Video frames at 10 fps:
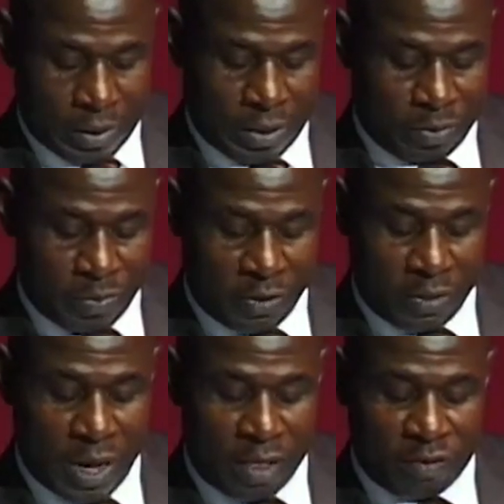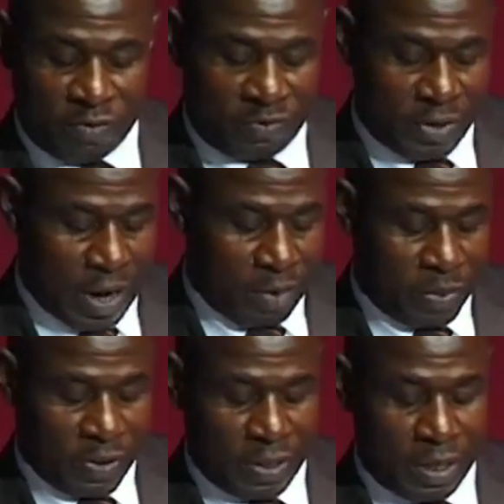It means the other
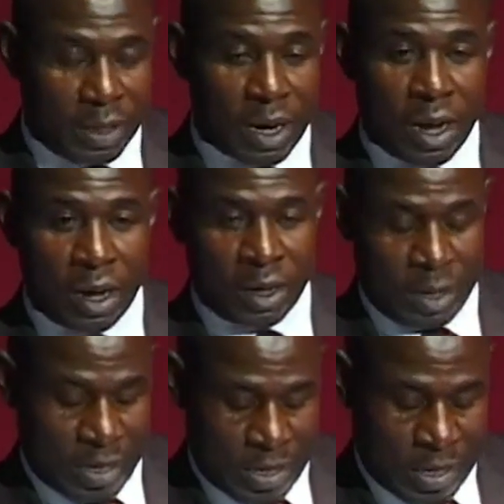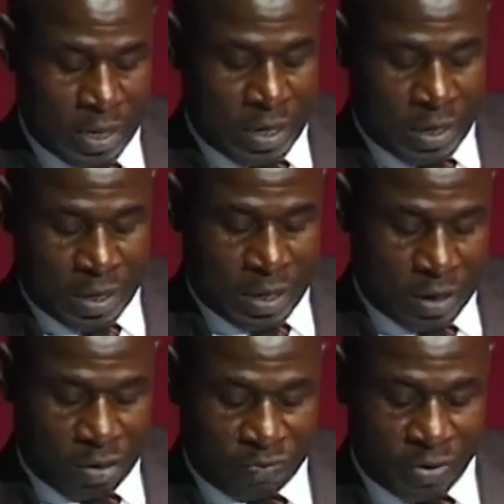59% are
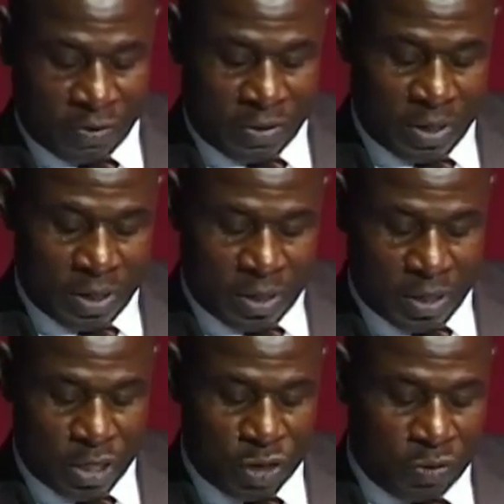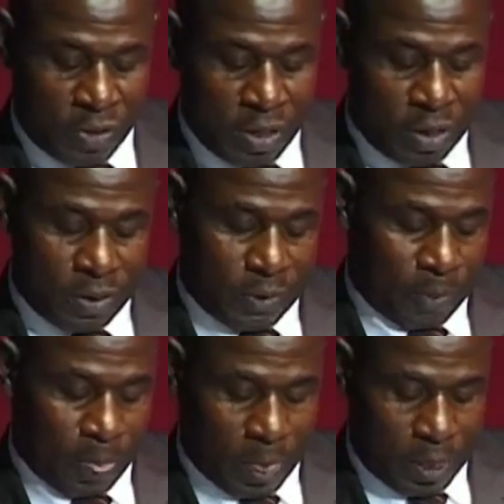obviously
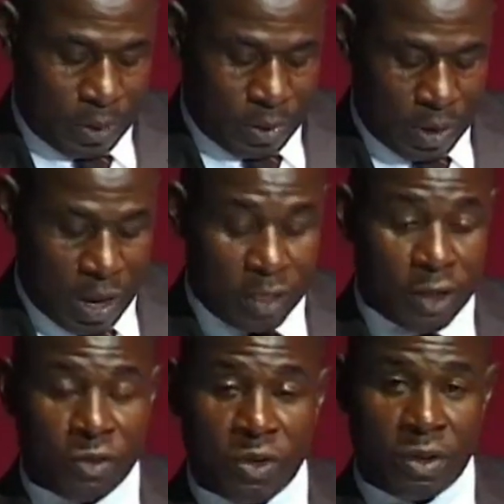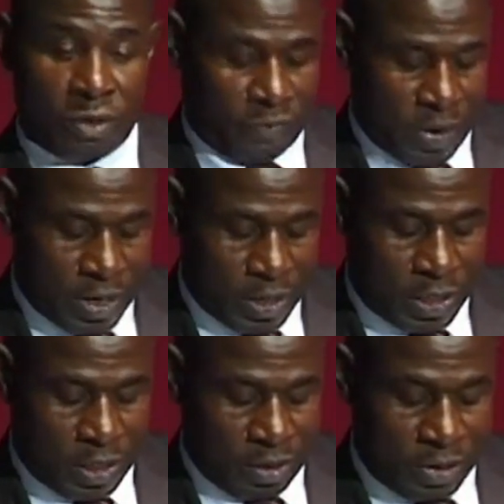using other sources of
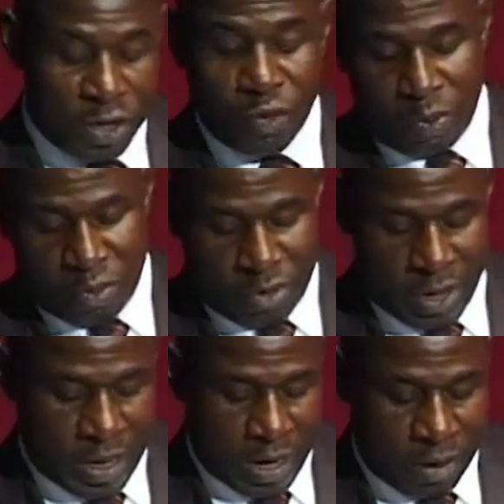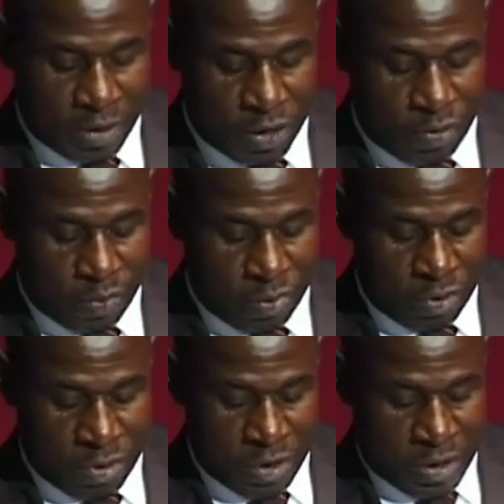energy, renewable and non-renewable.
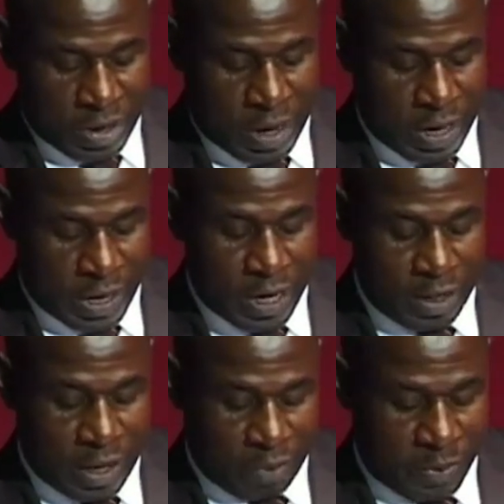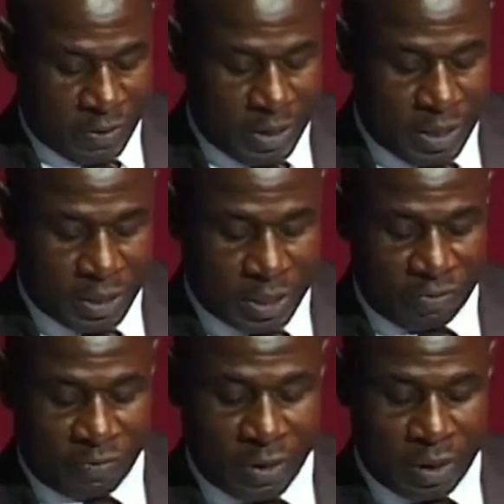Again, that percentage
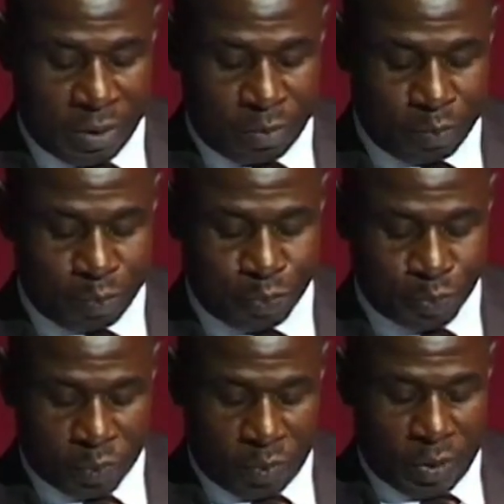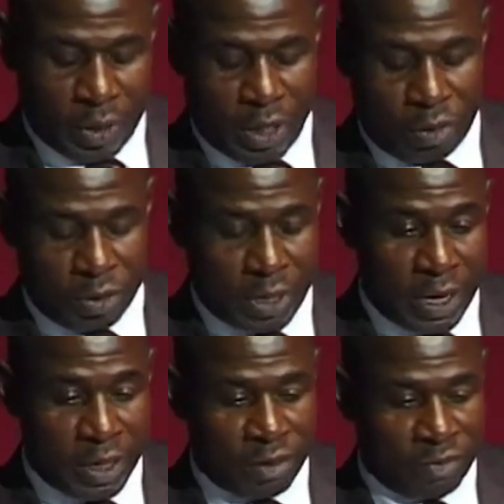gives an
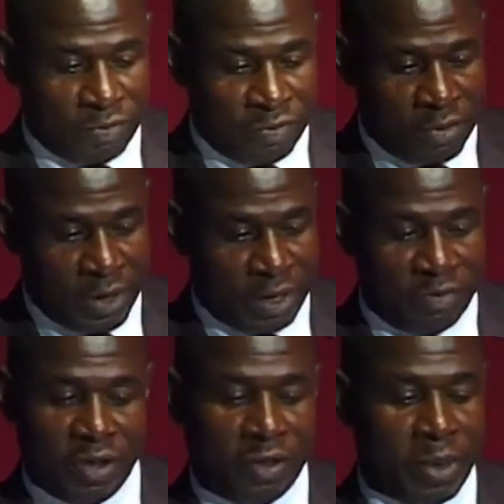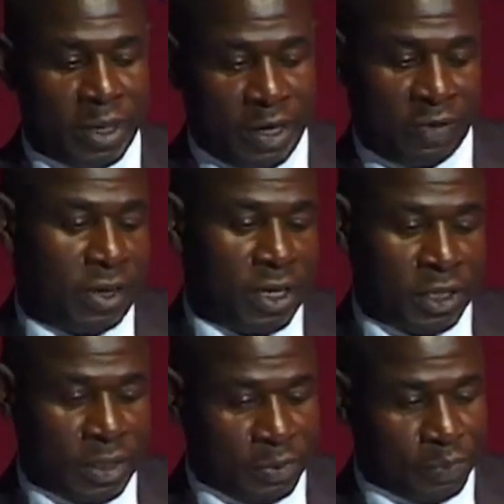alternative investment destination.